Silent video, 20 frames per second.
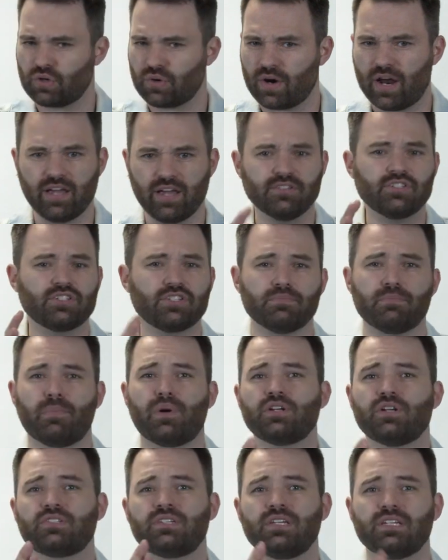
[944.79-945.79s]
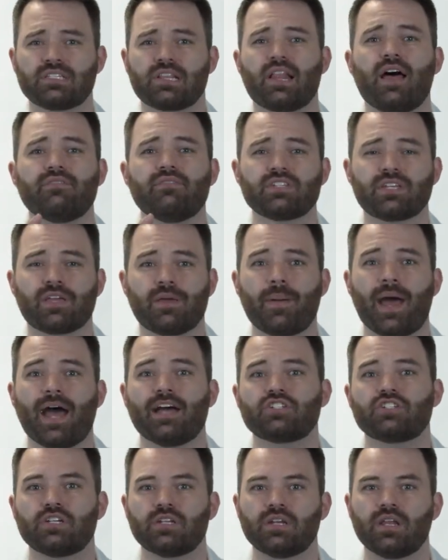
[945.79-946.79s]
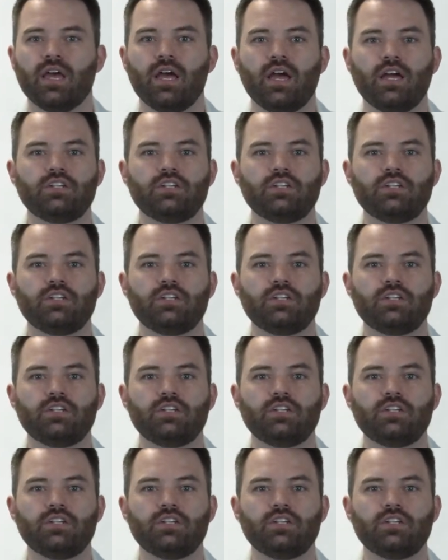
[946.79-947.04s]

grace, his mercy, his love, his compassion